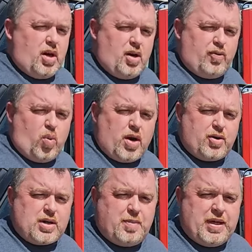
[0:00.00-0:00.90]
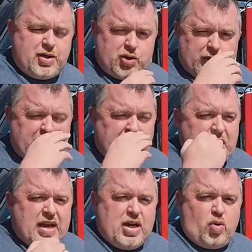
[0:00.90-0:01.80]
of water coming into it
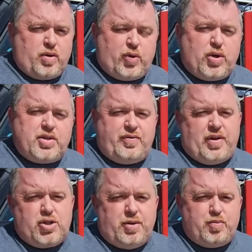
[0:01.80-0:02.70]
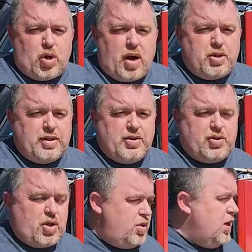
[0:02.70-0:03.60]
in order for it to function properly.
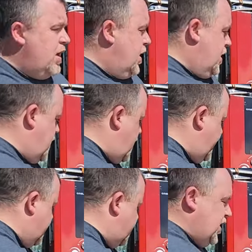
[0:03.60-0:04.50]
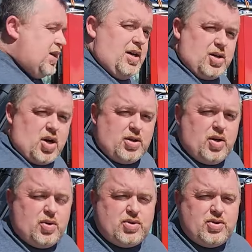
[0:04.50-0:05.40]
So obviously, a garden
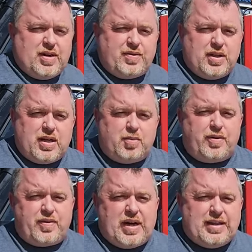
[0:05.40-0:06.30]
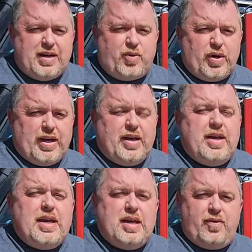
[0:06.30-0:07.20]
hose is definitely going to provide that for you.
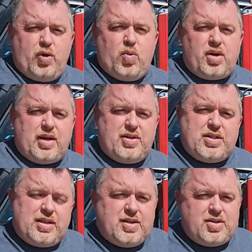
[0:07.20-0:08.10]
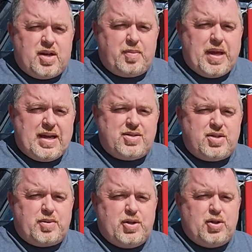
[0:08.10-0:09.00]
If you are going to set this up as
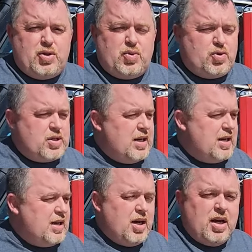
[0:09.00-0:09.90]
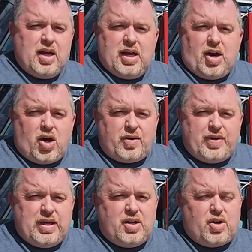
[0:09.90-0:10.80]
something to use in an R
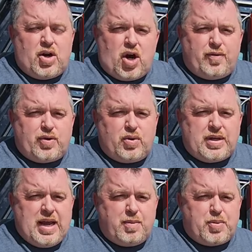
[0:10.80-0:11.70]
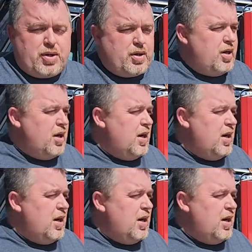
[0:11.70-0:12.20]
V or an off-road camper,